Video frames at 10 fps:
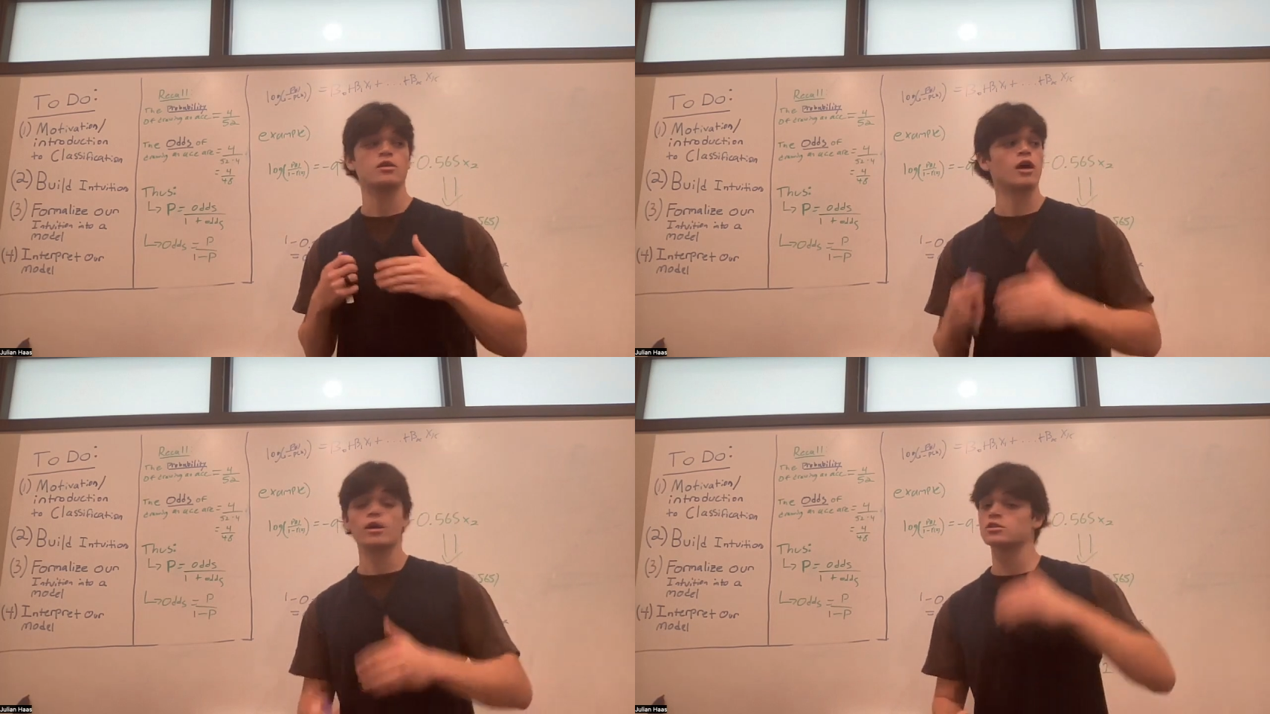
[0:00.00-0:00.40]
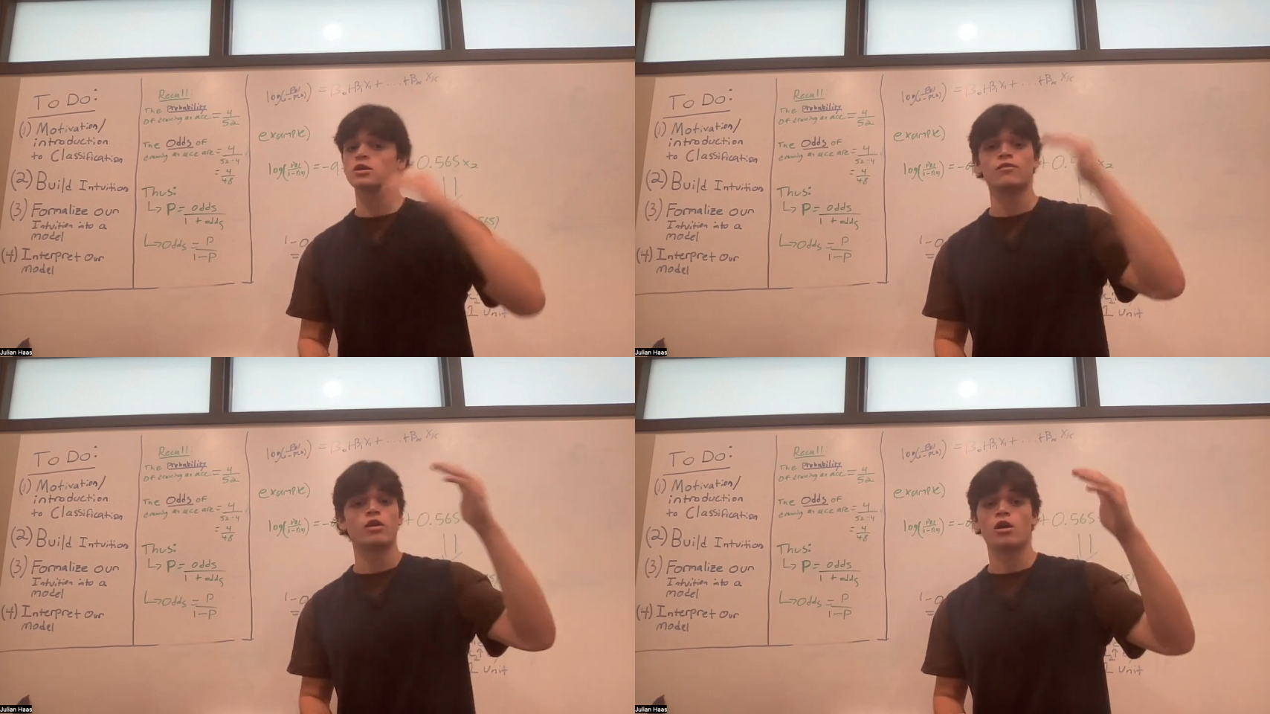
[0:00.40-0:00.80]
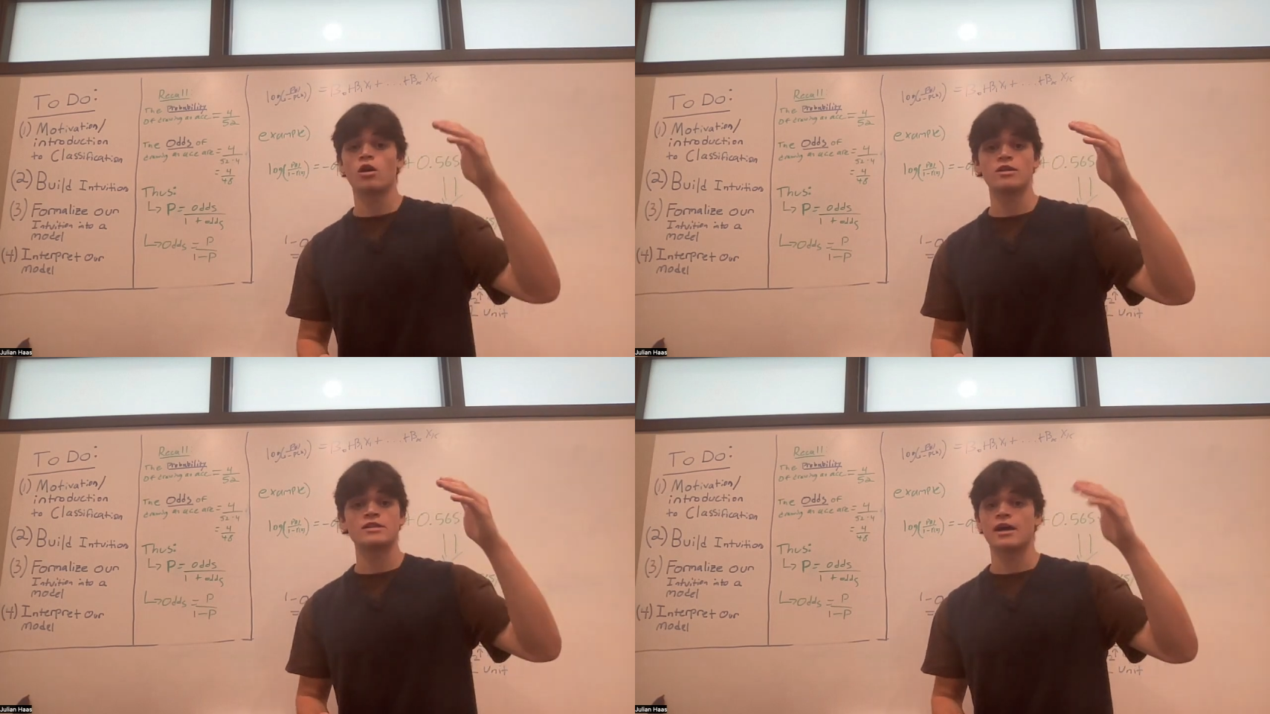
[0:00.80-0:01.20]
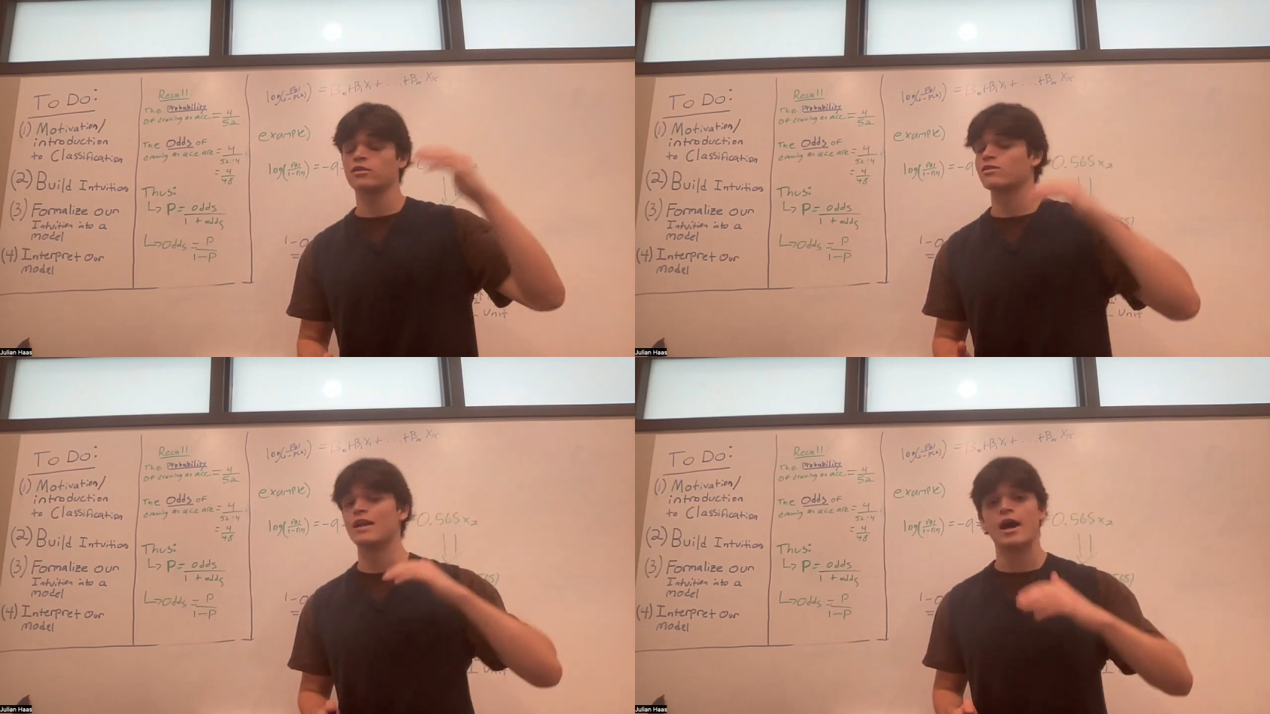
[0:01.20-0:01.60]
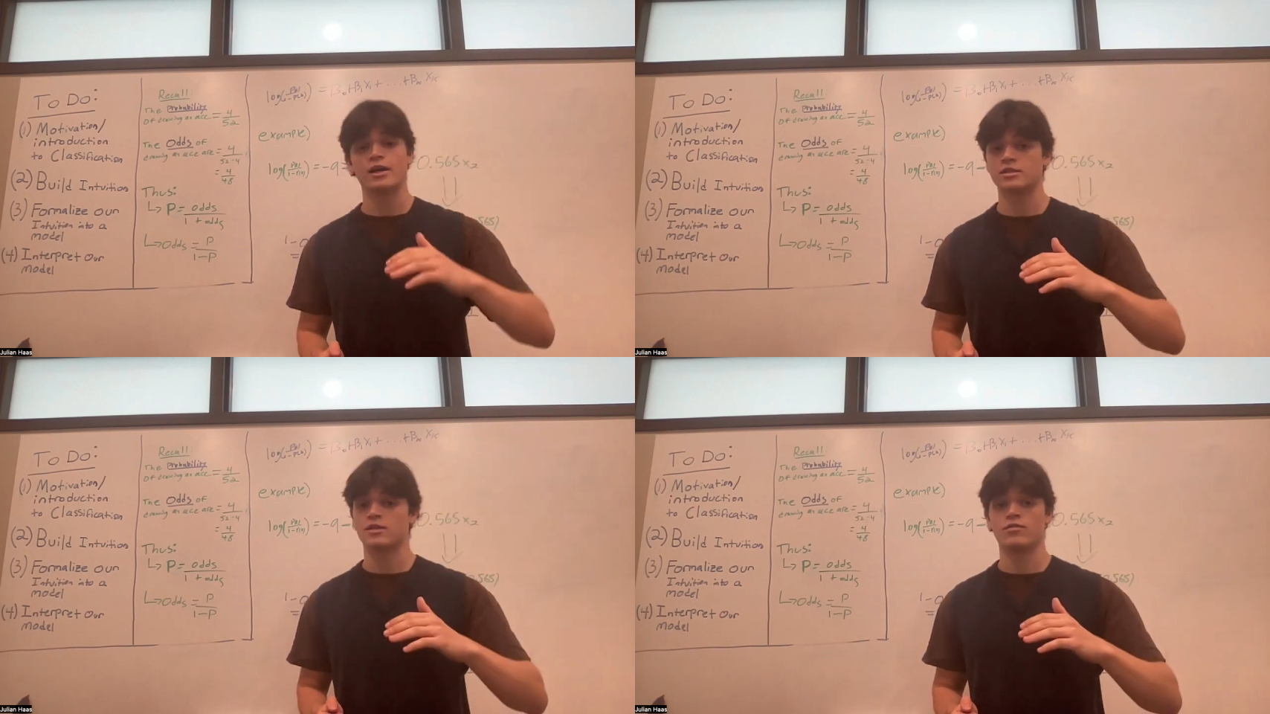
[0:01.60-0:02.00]
They're going to suffer a heart attack, they're not
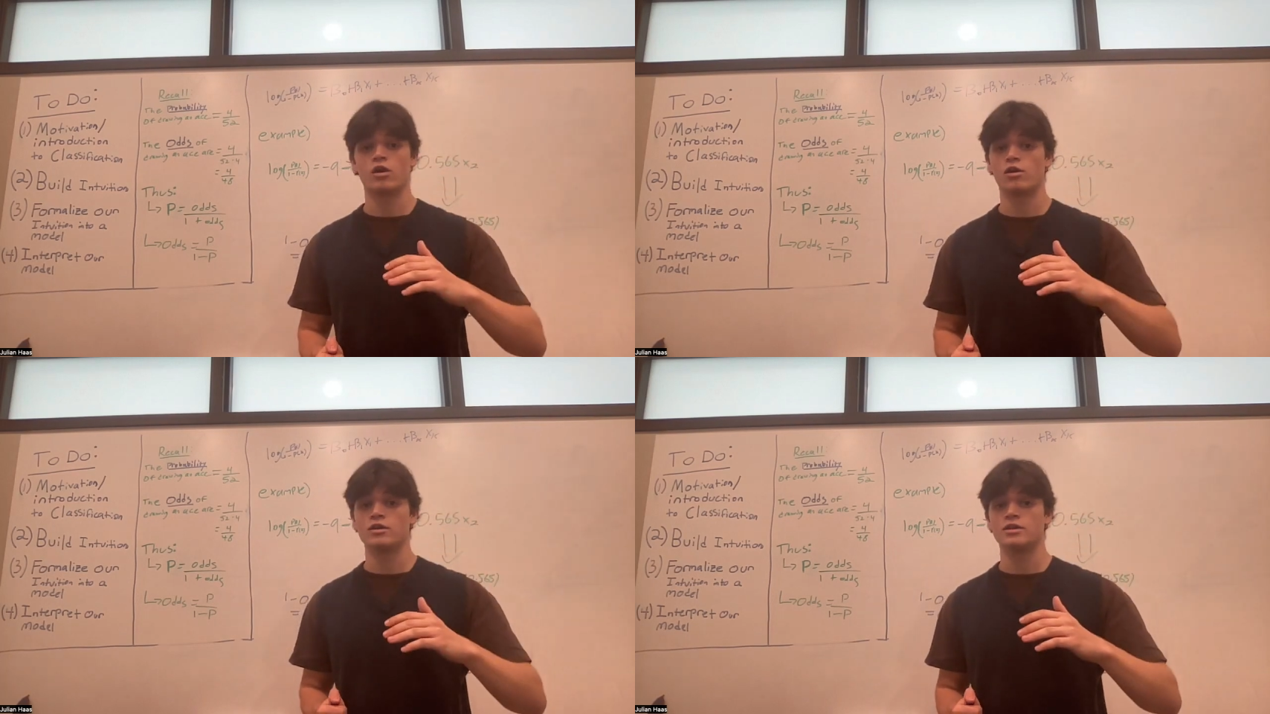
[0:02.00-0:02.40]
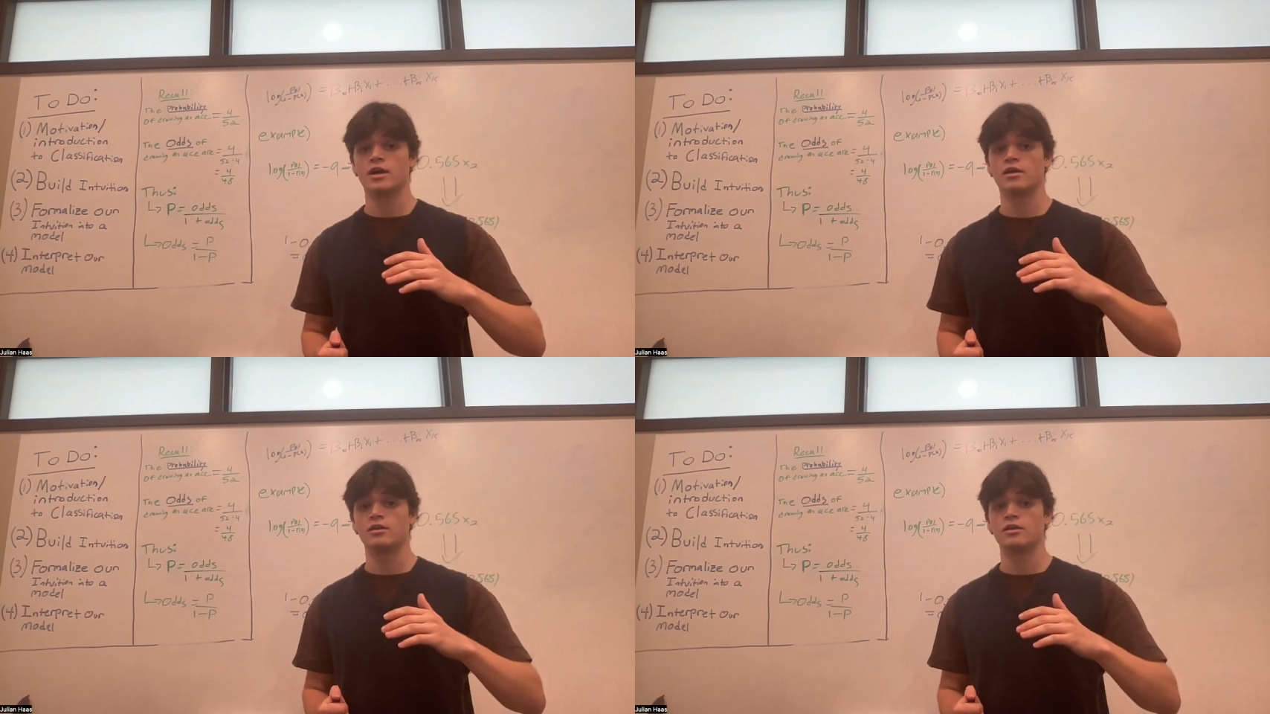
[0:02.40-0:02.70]
going to suffer a heart attack.